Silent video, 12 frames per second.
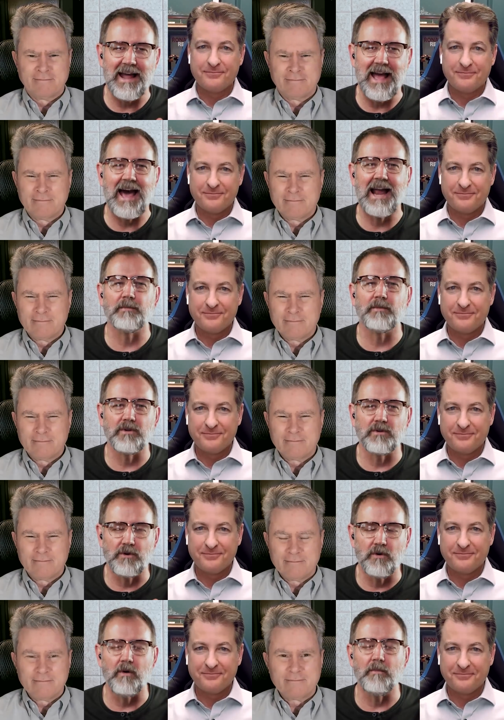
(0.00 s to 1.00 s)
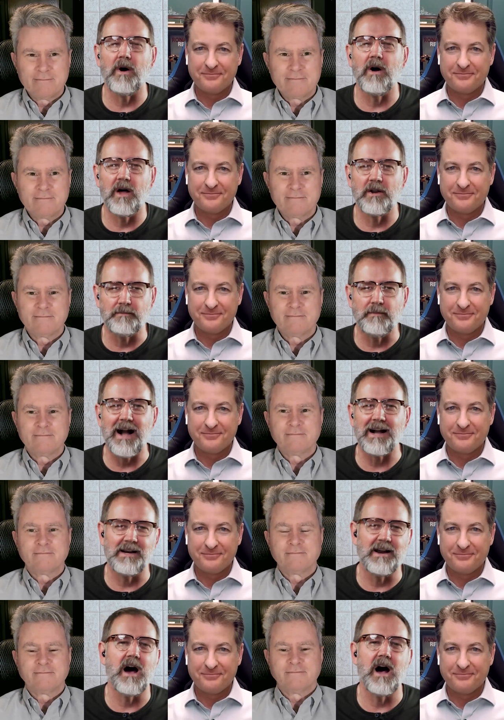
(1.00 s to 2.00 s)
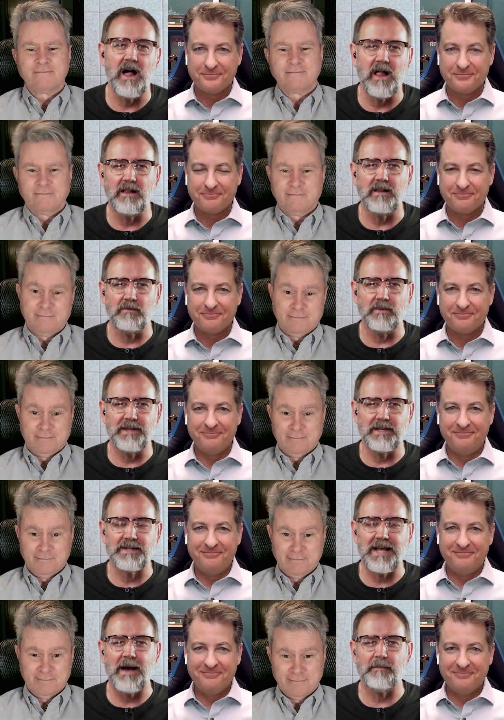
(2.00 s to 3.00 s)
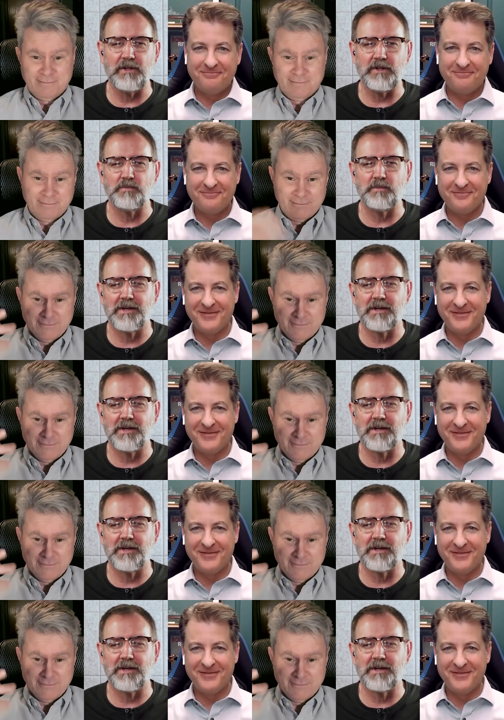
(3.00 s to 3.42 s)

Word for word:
Speaker 1: an animal gourmand bacchanal when this happens